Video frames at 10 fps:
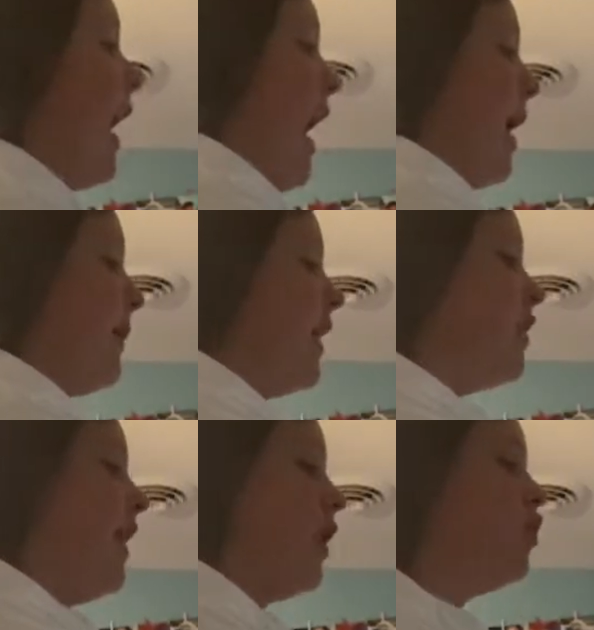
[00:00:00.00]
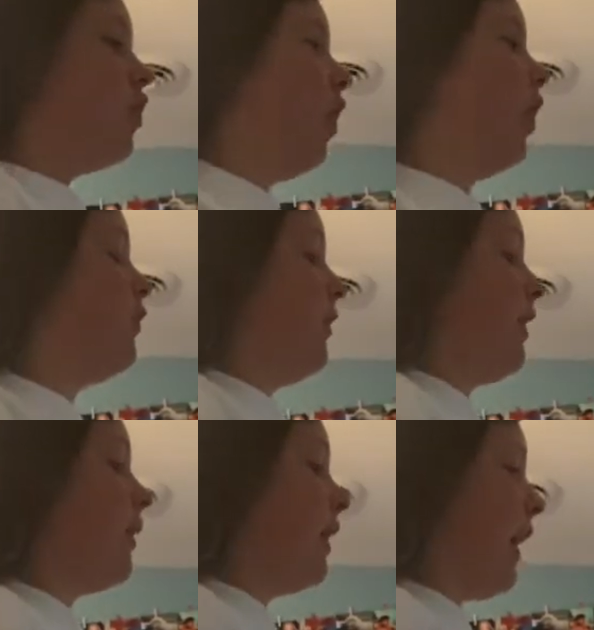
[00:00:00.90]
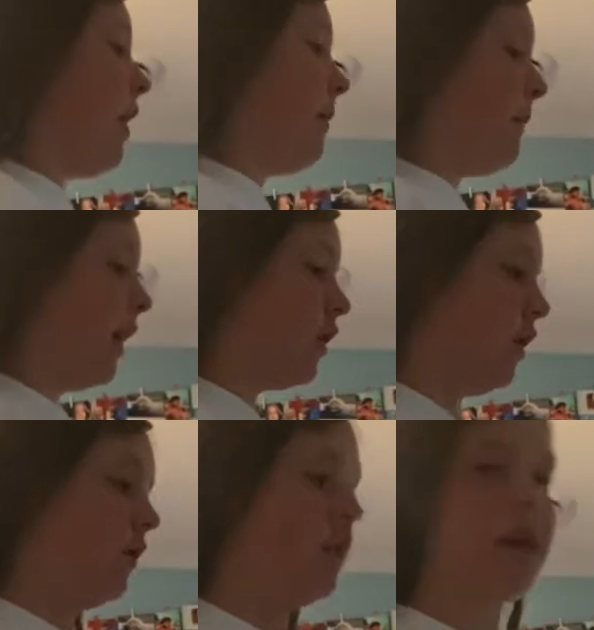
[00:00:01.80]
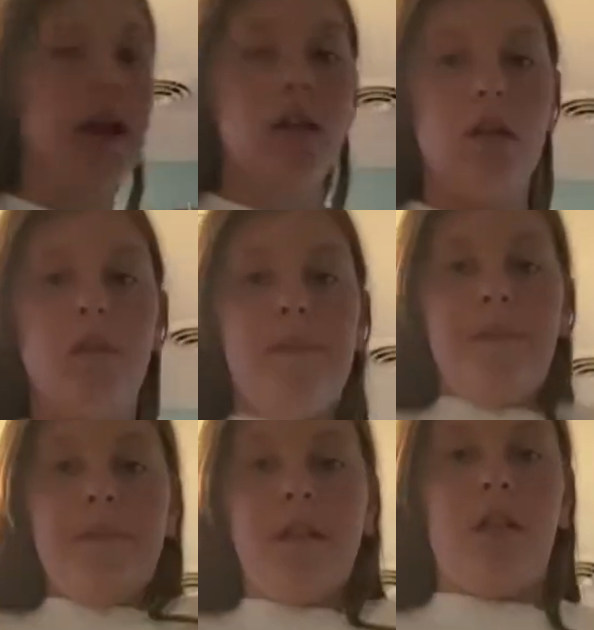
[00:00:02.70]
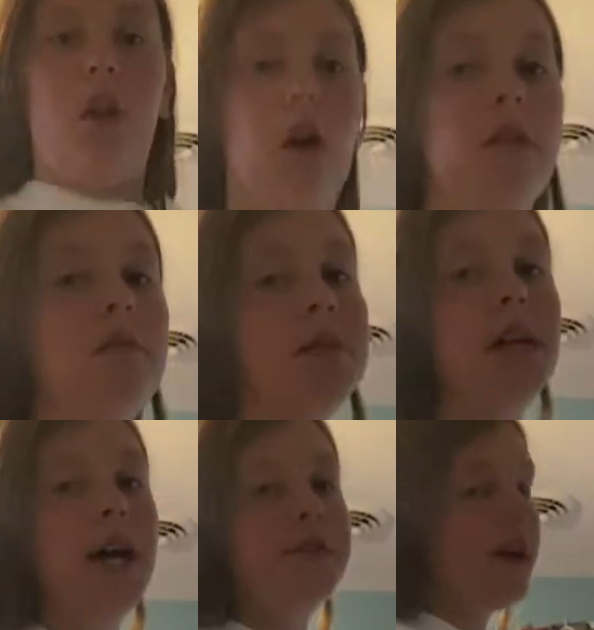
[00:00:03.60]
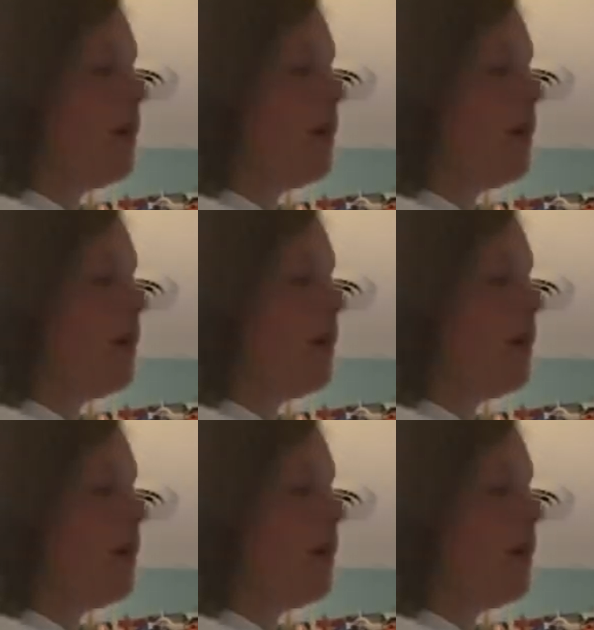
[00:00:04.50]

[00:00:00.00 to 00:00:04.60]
I mean, it's an extra large. That's how I like my clothes. It's kind of long, as I